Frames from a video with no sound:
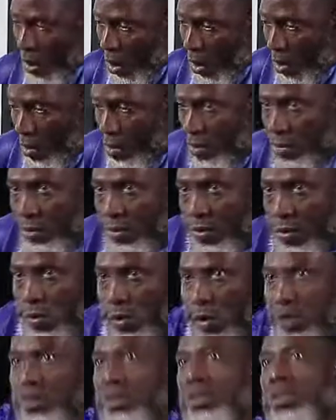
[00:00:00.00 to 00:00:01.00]

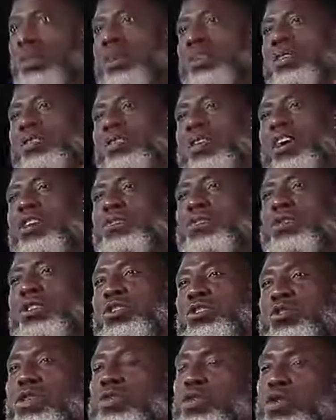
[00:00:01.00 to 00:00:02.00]
onward
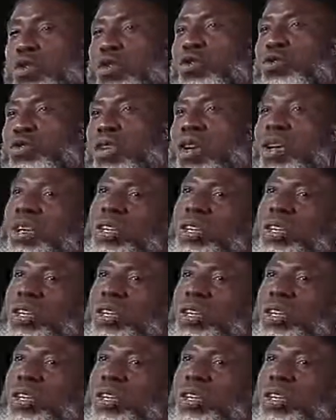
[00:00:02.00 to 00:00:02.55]
transportation of the goods